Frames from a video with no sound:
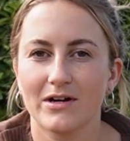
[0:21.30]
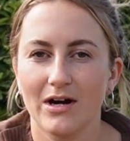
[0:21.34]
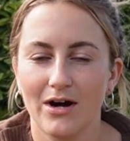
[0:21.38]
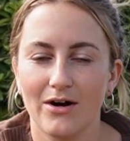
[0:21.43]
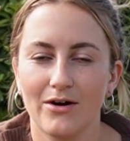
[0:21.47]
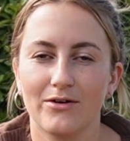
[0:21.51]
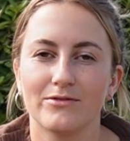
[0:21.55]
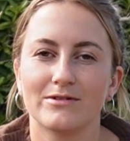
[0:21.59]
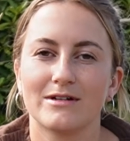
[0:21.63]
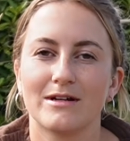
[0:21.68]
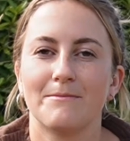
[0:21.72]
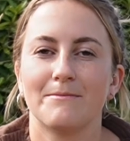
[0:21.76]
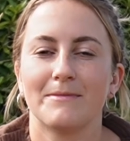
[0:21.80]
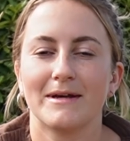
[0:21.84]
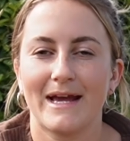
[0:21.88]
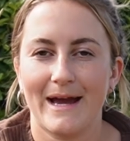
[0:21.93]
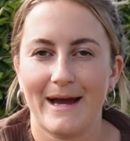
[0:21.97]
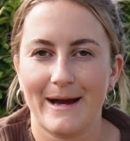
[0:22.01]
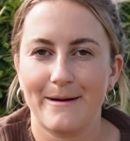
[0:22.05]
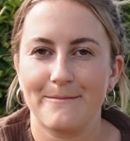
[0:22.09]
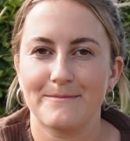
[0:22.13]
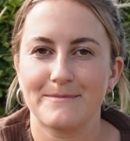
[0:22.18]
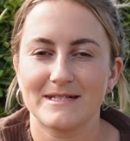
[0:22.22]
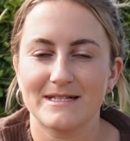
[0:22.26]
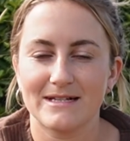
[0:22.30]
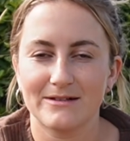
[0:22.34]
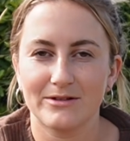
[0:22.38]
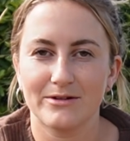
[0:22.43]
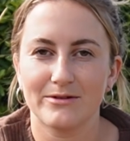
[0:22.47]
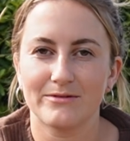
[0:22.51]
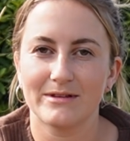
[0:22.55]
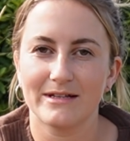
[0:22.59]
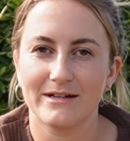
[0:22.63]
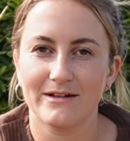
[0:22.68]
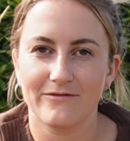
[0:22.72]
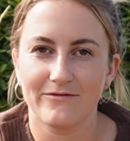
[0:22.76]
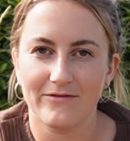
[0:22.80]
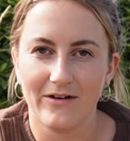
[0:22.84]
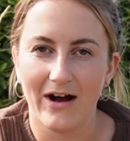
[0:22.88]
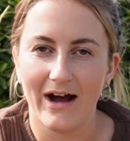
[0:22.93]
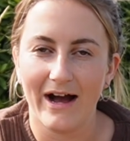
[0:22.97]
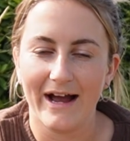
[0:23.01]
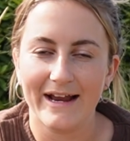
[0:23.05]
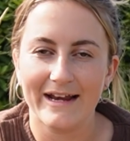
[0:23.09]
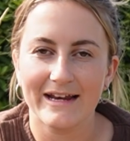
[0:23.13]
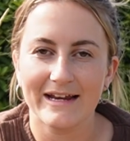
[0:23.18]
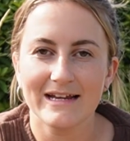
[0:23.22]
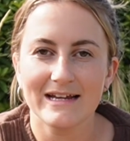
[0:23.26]
cold and be absolutely
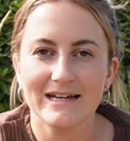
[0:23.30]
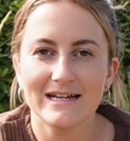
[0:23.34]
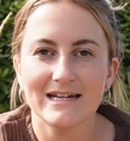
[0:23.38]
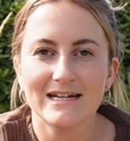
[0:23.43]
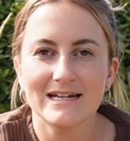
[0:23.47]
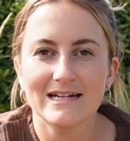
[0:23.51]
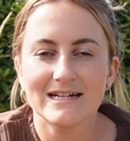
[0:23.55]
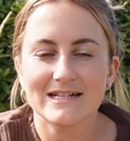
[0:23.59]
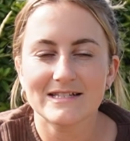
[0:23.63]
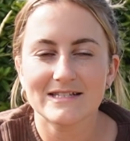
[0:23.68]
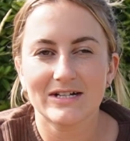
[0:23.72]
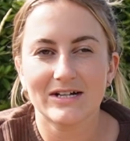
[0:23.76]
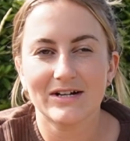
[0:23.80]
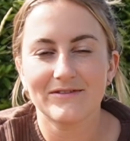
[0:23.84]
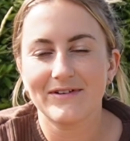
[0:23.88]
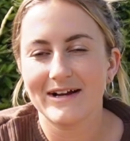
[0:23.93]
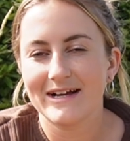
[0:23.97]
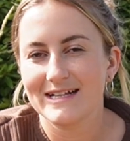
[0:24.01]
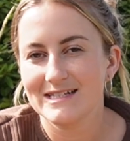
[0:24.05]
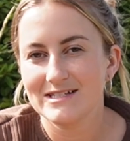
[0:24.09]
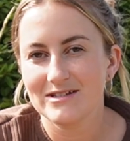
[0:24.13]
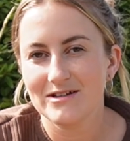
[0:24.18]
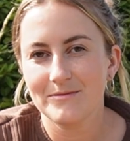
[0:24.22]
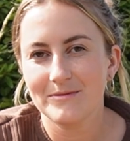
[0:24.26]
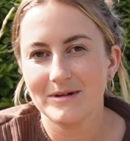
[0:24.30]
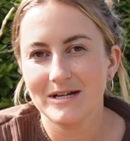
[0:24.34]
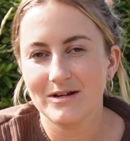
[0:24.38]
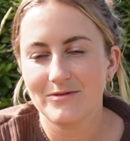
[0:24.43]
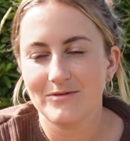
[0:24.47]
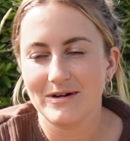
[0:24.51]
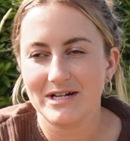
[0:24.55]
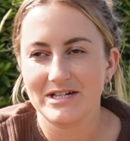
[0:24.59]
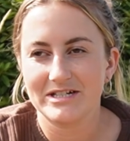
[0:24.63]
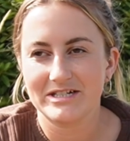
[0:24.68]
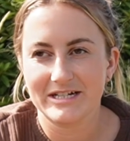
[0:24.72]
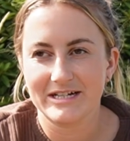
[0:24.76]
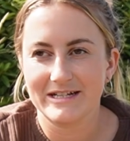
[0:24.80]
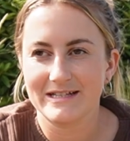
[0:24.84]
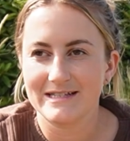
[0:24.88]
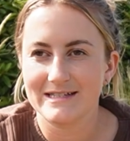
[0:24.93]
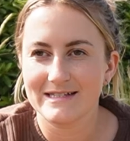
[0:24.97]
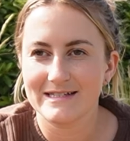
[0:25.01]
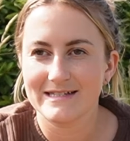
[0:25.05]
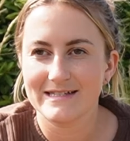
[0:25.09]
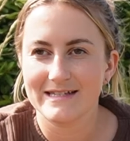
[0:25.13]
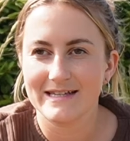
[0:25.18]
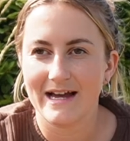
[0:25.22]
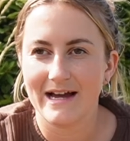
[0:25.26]
fine. So I've had so many
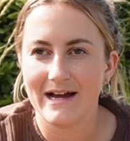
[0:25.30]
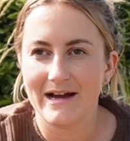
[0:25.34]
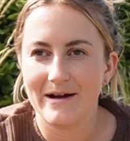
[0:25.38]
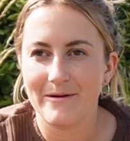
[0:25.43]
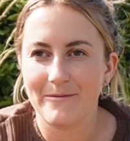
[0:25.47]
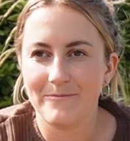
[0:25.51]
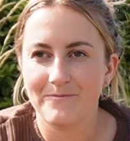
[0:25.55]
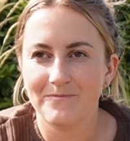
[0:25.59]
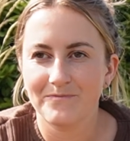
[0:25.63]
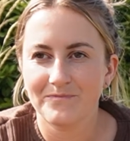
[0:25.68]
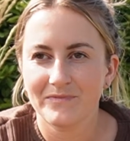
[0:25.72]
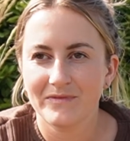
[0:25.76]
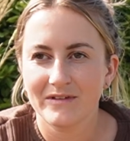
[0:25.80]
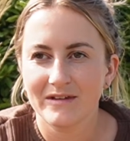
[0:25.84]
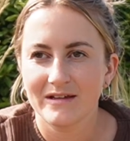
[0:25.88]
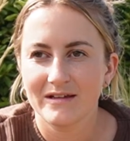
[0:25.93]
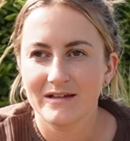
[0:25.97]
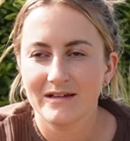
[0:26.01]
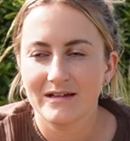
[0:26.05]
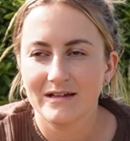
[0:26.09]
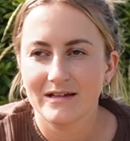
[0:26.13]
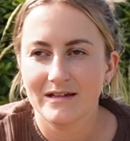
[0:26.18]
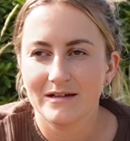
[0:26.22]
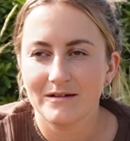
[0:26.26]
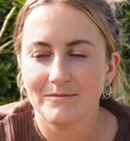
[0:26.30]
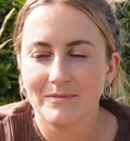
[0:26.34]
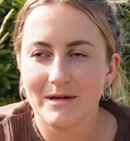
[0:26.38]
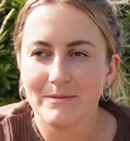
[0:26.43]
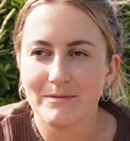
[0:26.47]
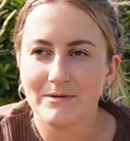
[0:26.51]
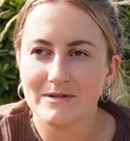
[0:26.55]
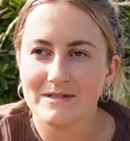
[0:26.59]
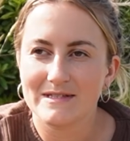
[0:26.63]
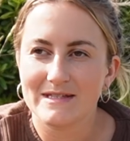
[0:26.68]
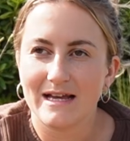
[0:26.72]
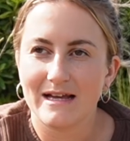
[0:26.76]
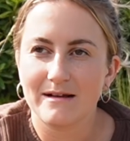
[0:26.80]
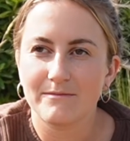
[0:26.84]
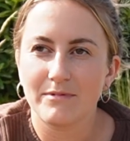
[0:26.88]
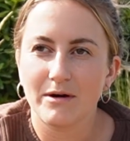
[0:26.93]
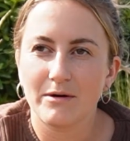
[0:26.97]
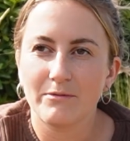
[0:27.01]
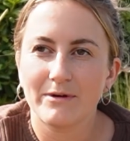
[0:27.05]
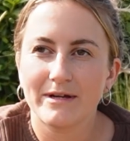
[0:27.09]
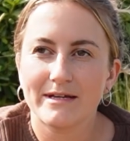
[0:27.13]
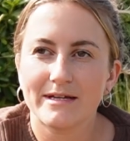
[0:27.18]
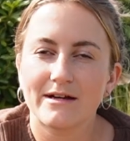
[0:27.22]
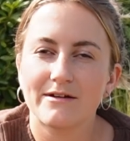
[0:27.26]
questions, people saying, but
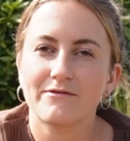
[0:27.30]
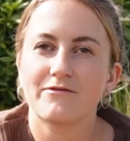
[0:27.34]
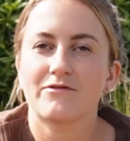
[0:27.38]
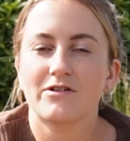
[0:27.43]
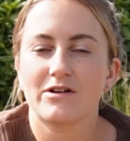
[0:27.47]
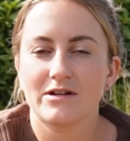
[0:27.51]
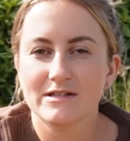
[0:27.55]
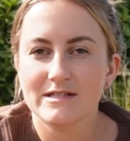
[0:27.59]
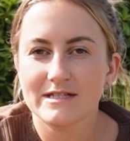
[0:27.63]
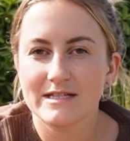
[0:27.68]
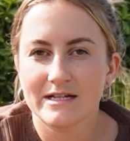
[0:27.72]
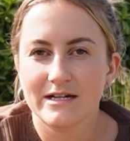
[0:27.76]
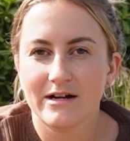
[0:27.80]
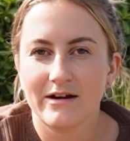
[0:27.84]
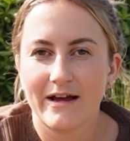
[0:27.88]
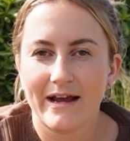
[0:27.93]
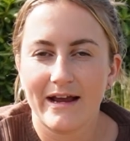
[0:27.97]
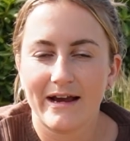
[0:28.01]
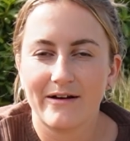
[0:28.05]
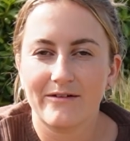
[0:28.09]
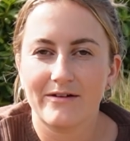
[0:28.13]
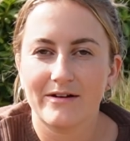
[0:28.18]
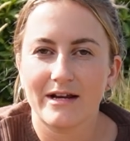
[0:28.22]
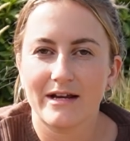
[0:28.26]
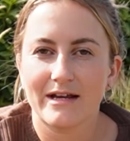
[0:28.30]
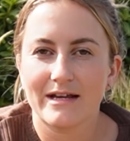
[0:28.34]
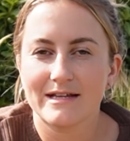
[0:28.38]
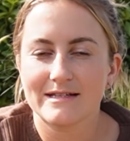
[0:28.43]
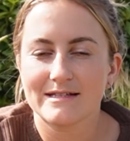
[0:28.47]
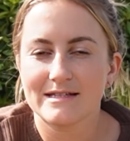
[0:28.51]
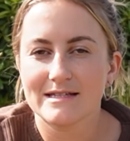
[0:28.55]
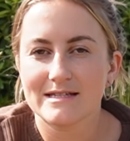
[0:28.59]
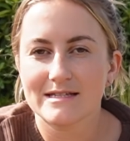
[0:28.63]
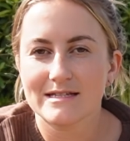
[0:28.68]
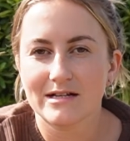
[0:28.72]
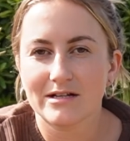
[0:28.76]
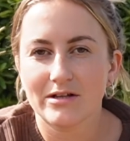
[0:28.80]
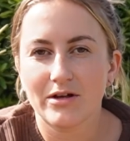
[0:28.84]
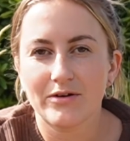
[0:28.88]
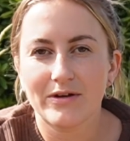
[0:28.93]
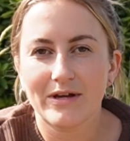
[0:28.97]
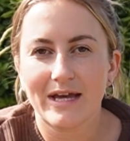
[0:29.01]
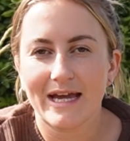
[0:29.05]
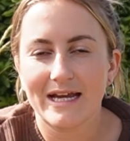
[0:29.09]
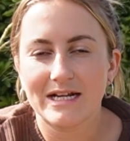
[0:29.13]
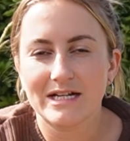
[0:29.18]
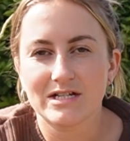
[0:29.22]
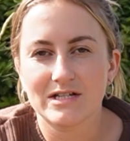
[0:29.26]
we get frost in our area, is it still
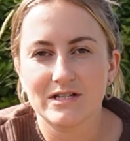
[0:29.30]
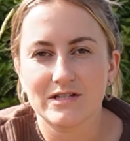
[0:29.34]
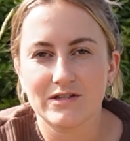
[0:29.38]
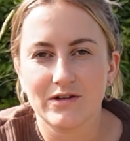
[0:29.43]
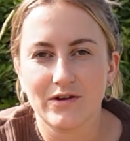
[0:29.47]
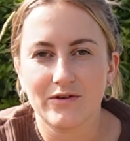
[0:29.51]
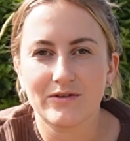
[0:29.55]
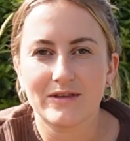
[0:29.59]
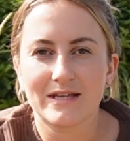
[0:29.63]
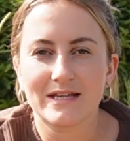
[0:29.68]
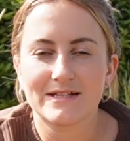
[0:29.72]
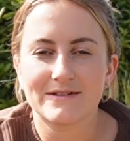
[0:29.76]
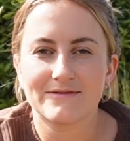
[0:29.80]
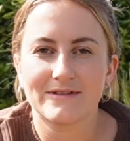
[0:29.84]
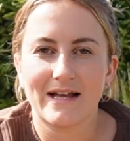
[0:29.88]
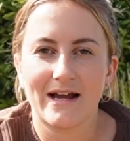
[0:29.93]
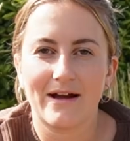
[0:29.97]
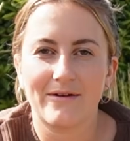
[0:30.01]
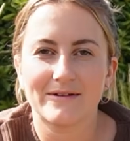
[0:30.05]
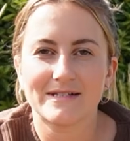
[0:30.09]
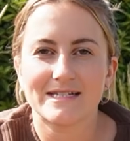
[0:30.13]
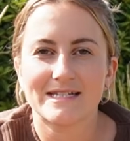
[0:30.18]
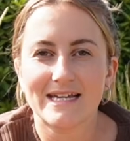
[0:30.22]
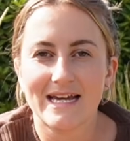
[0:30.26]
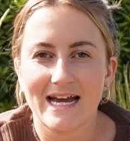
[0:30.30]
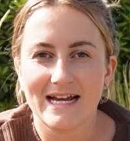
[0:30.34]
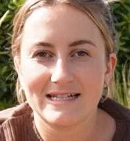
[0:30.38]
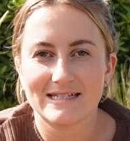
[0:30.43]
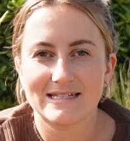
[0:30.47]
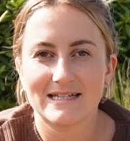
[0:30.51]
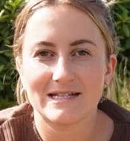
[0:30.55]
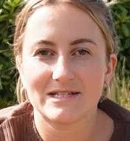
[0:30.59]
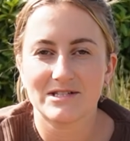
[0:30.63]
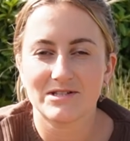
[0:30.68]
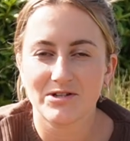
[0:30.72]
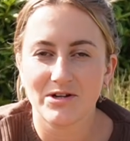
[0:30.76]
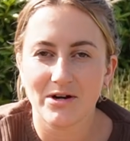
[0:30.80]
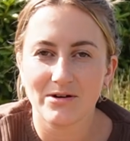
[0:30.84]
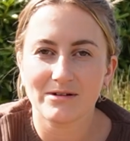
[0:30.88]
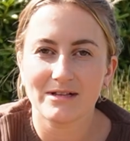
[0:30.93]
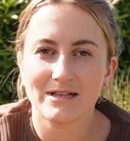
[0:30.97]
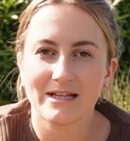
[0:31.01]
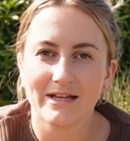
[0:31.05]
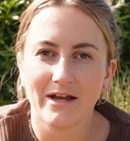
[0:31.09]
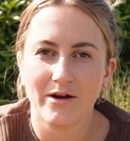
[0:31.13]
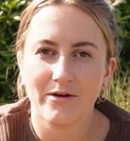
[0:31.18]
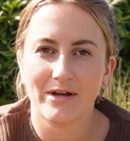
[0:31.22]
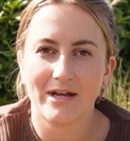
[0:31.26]
okay to sow these flowers? Yes, it's
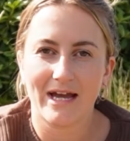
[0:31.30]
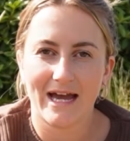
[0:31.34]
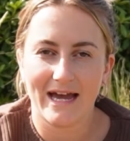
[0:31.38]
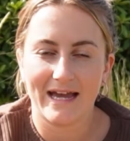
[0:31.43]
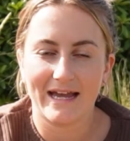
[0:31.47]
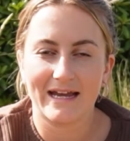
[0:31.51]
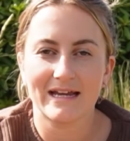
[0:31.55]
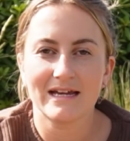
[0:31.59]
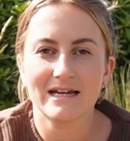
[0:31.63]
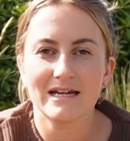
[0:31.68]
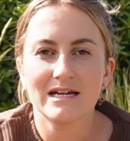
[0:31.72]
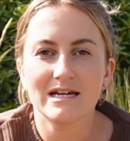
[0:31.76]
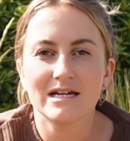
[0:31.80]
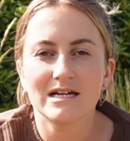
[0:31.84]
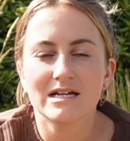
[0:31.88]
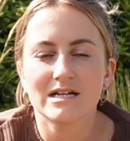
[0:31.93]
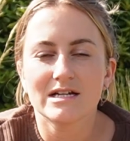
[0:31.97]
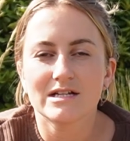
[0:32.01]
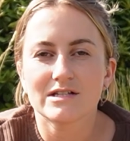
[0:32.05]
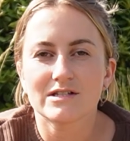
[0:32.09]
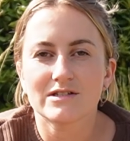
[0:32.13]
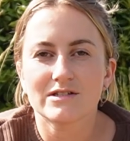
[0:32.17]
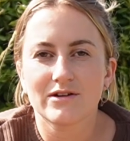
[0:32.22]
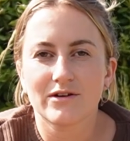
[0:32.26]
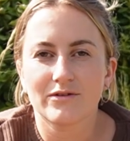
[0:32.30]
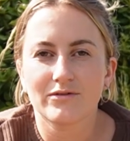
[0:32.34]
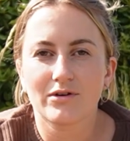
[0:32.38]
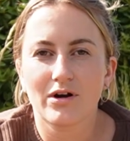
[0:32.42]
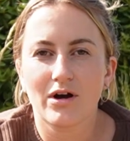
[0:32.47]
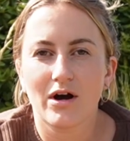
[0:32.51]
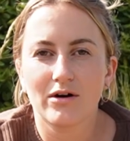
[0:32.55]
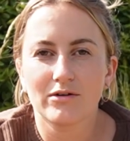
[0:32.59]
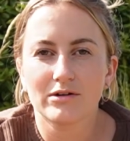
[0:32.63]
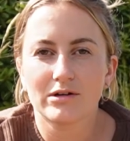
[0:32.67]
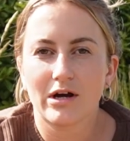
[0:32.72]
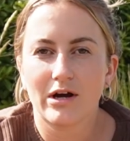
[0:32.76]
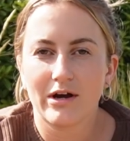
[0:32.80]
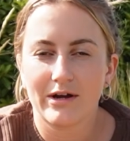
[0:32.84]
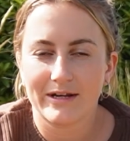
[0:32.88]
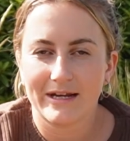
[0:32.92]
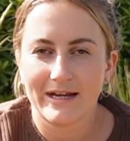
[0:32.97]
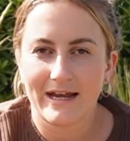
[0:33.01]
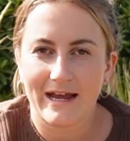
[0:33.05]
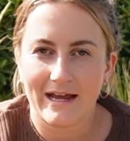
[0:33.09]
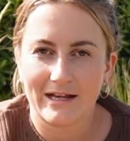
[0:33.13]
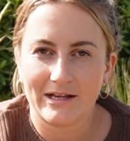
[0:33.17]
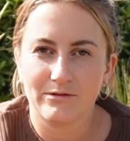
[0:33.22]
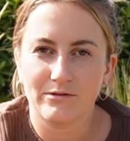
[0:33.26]
totally okay. So cold hardy
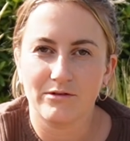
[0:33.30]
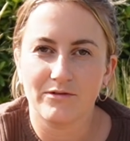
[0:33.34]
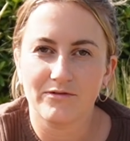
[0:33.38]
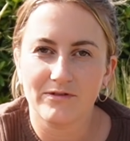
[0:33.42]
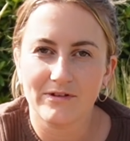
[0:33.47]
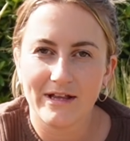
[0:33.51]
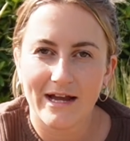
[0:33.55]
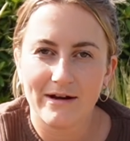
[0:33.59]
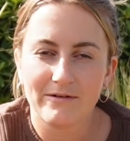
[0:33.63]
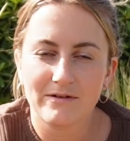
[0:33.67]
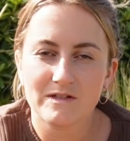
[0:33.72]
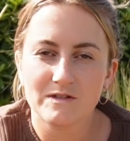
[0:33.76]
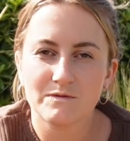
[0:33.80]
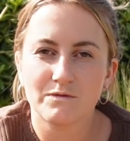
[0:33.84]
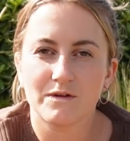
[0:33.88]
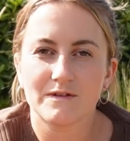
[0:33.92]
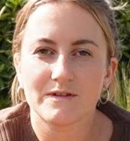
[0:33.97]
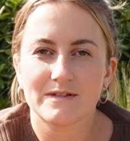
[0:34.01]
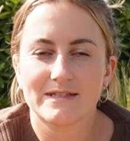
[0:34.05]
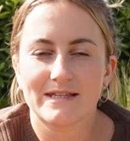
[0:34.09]
annual flowers, once